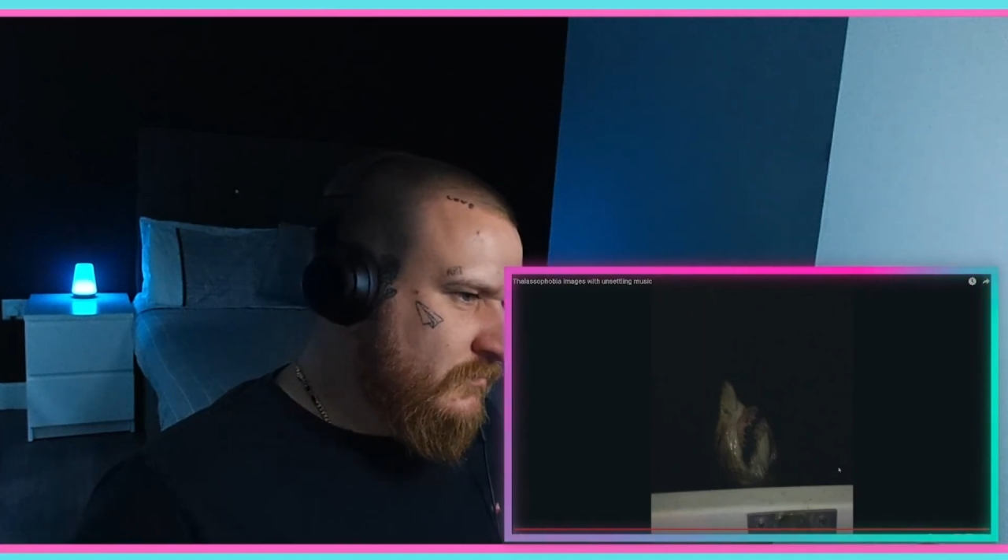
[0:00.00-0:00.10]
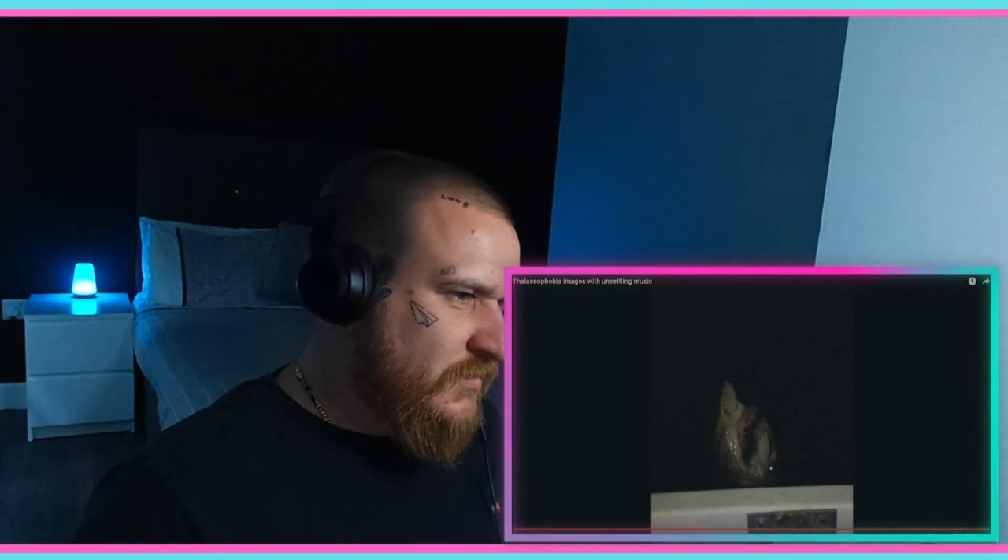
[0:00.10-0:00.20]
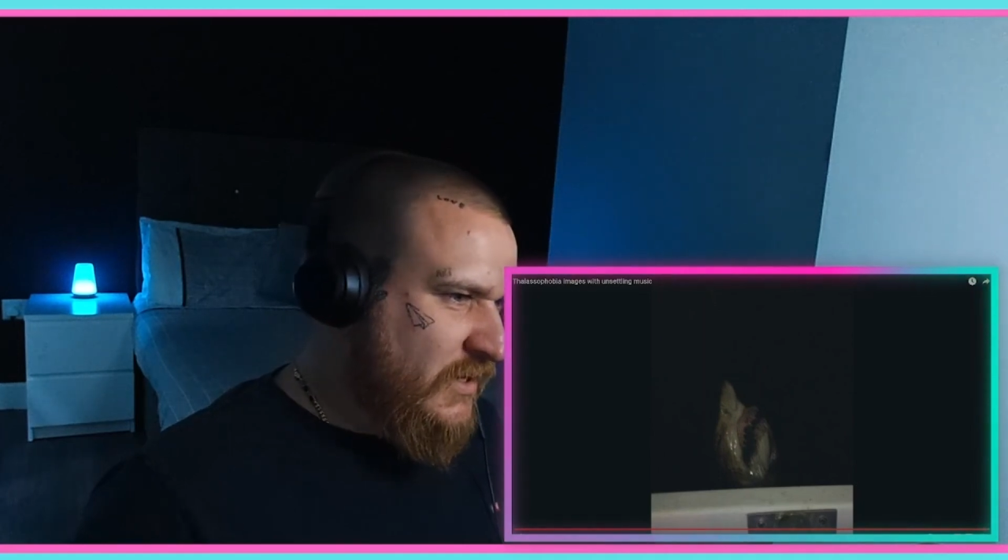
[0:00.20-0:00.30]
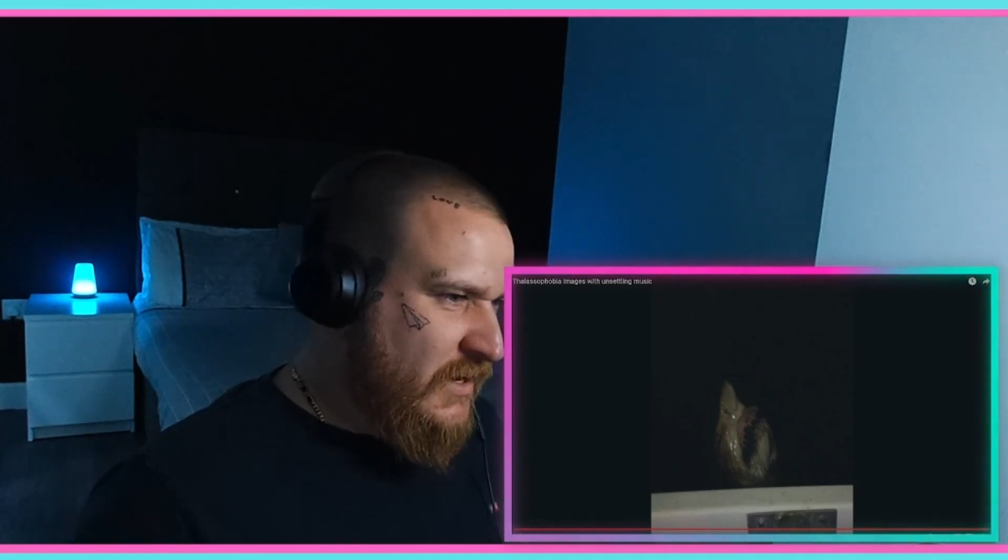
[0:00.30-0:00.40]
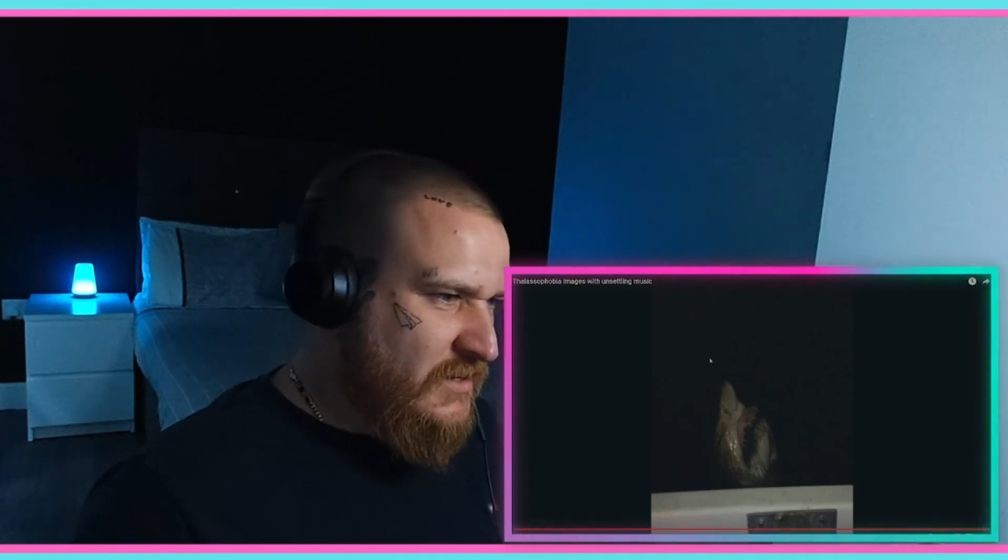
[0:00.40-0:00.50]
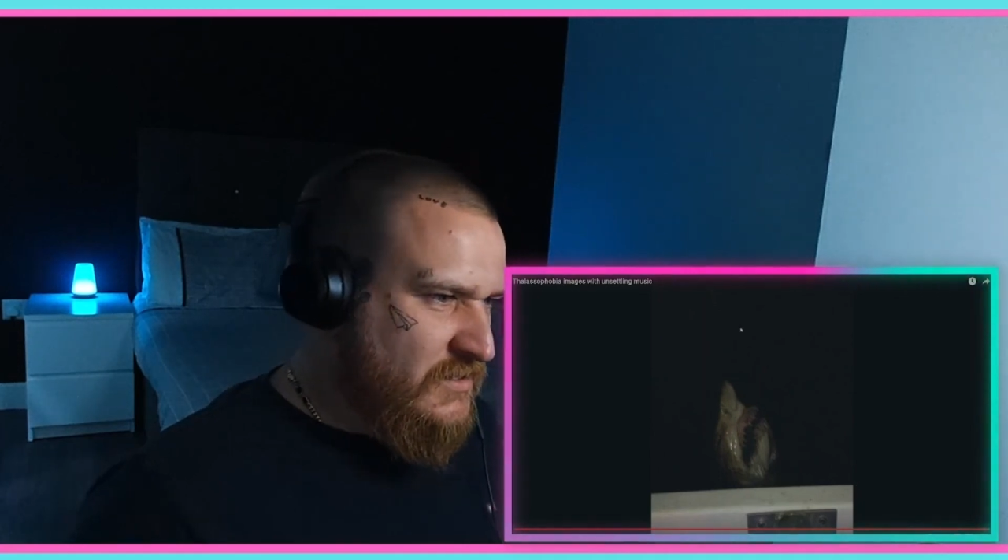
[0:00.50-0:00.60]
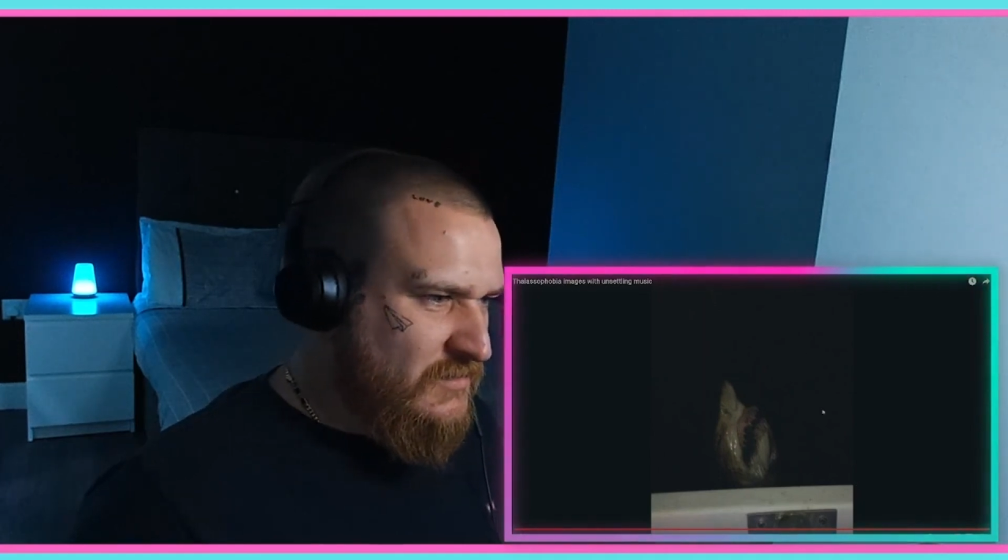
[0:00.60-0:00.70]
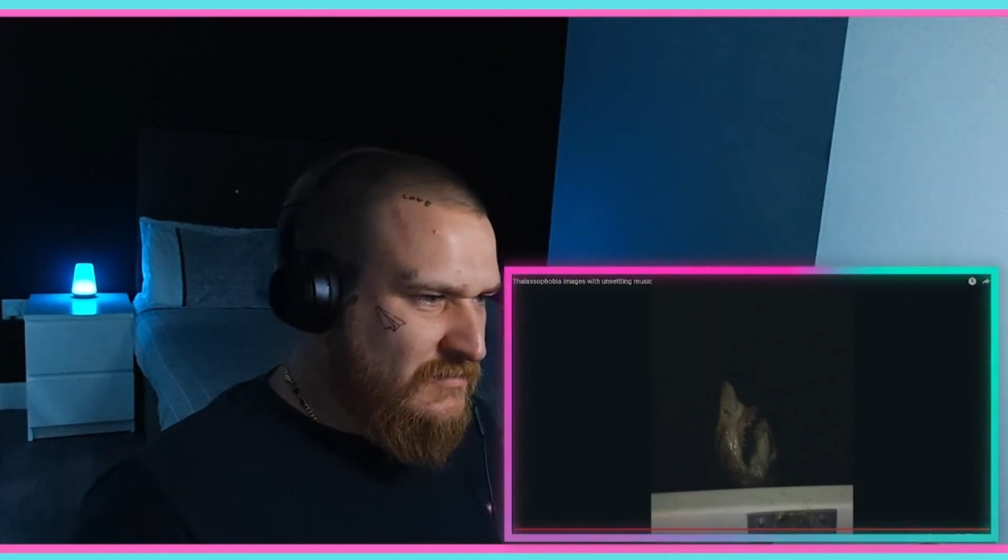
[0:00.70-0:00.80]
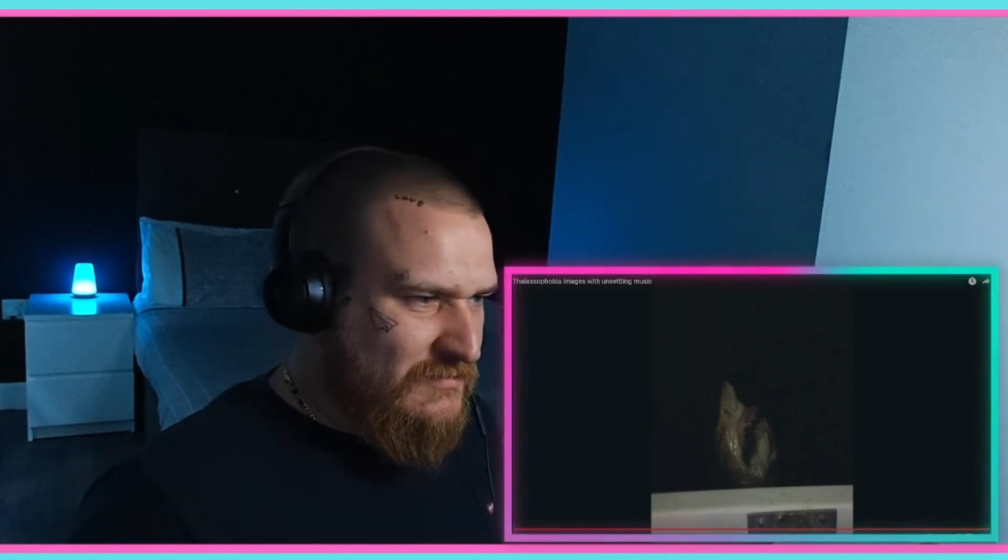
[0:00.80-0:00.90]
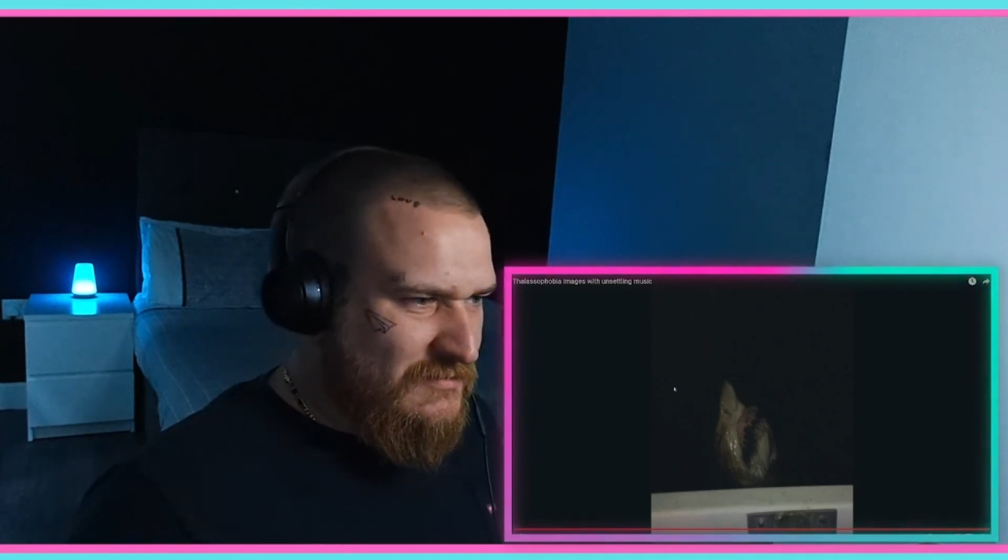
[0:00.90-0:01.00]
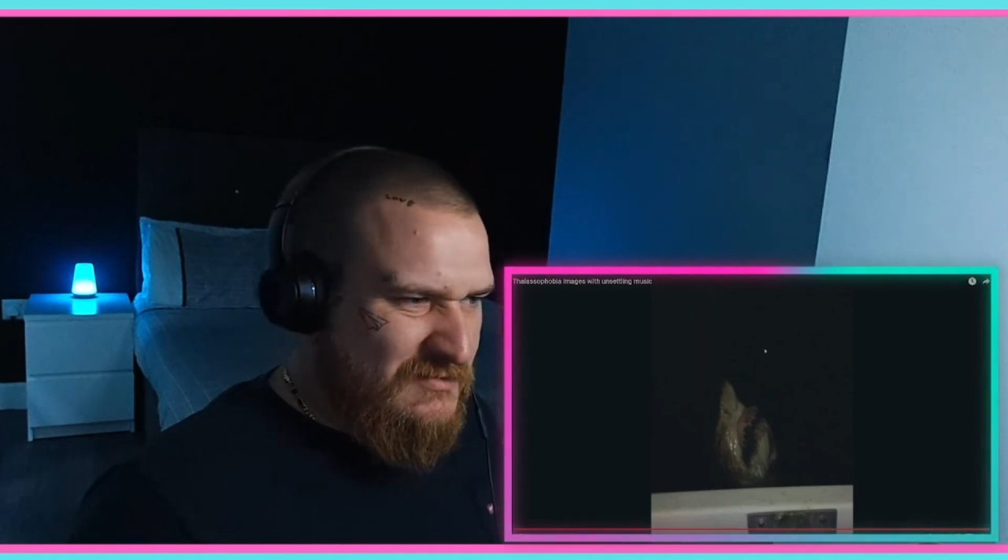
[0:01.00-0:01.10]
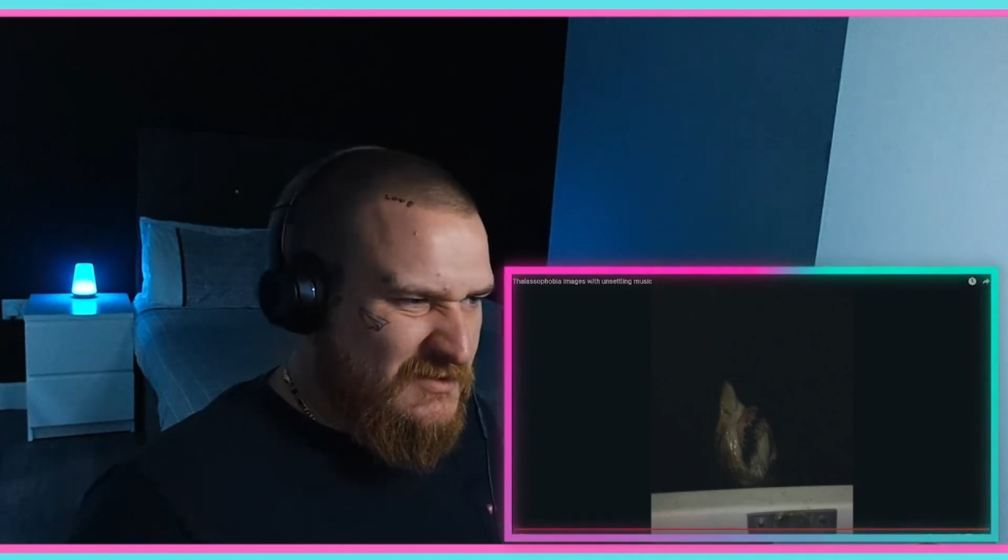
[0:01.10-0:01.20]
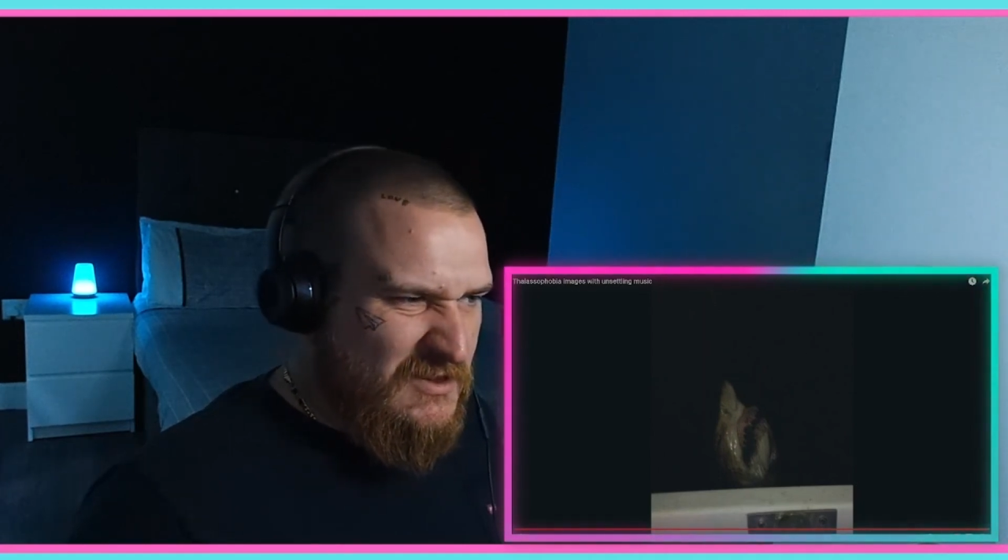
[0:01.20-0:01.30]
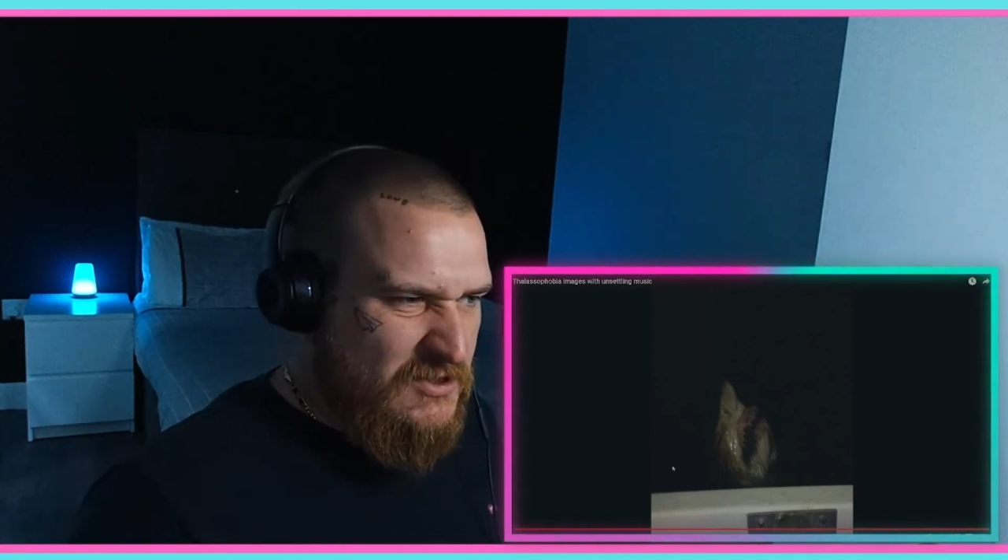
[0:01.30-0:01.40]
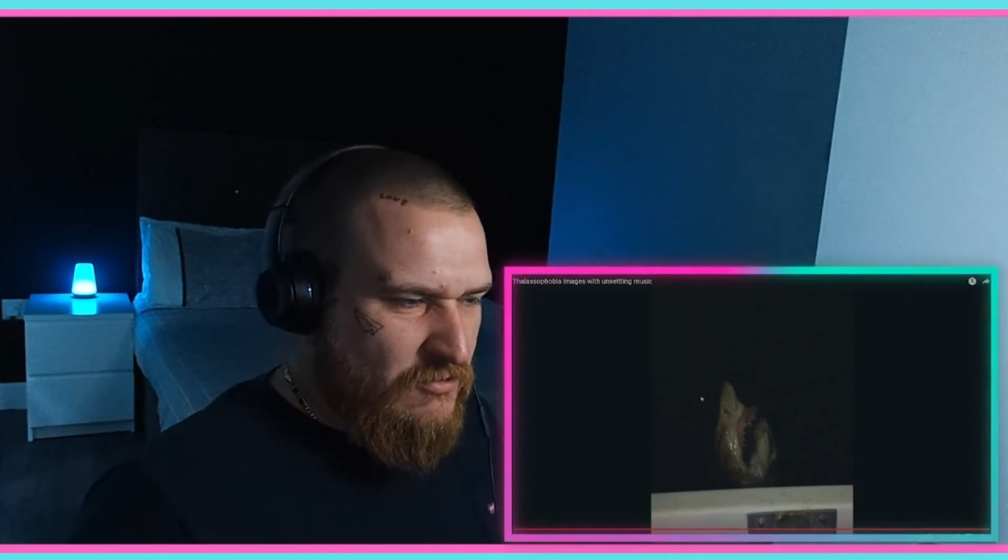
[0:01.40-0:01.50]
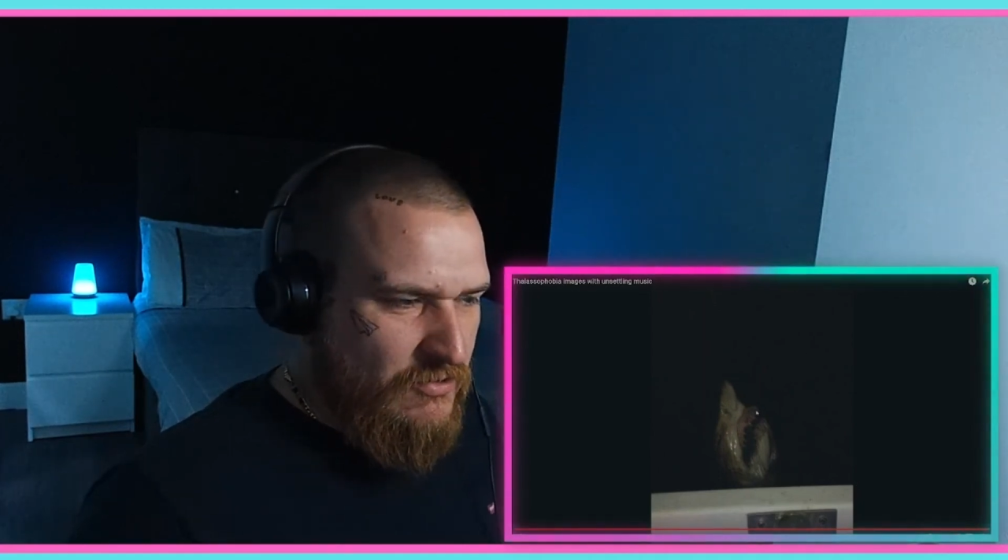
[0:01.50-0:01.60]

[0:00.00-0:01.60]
It's not